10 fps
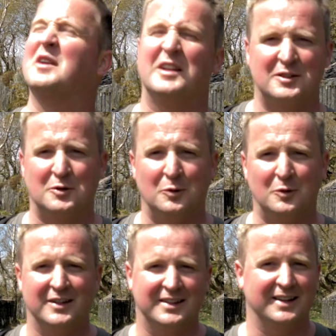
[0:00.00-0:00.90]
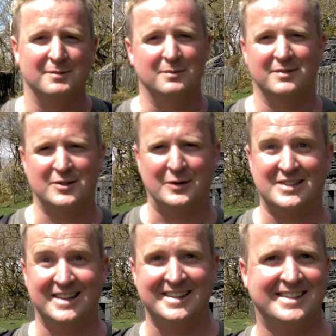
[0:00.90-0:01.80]
really cool. I'm so
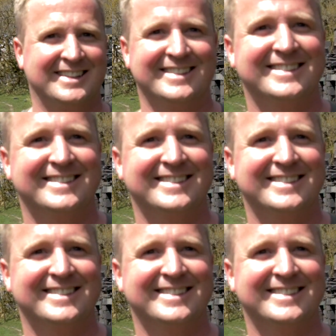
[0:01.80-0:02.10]
excited.